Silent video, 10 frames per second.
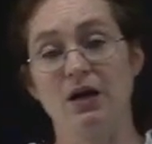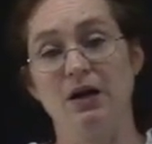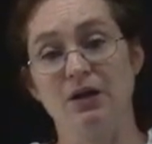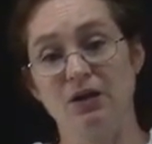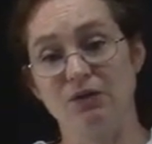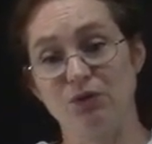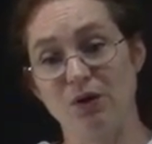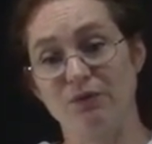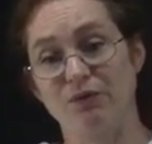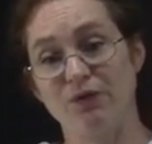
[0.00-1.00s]
uh, if you
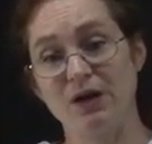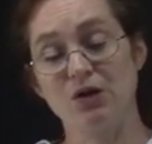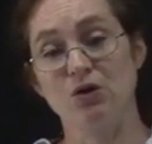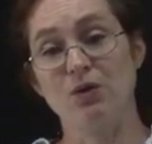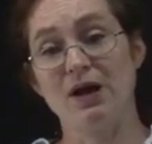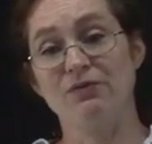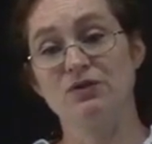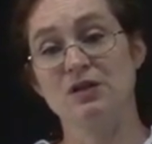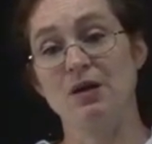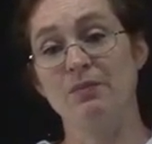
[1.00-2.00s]
have a fire, you have
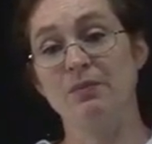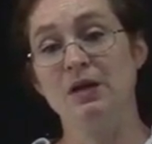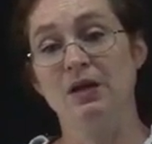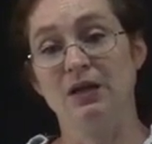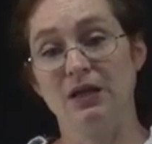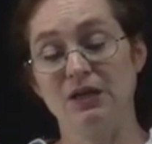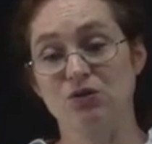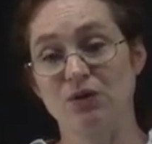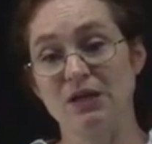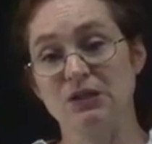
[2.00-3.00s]
some heat
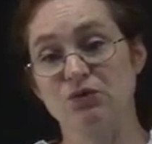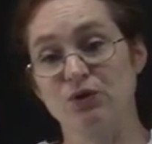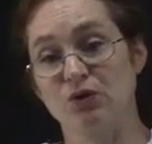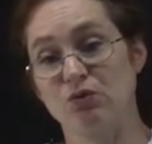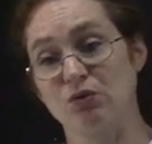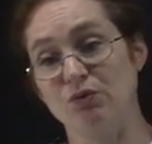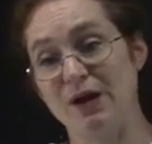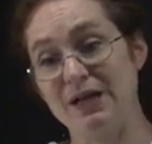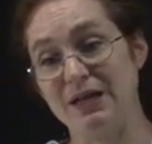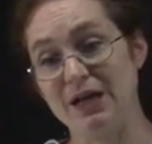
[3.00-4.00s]
transfer through
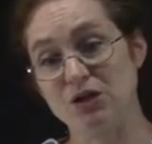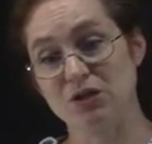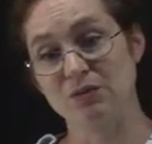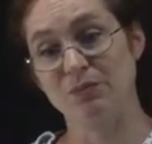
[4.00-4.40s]
radiation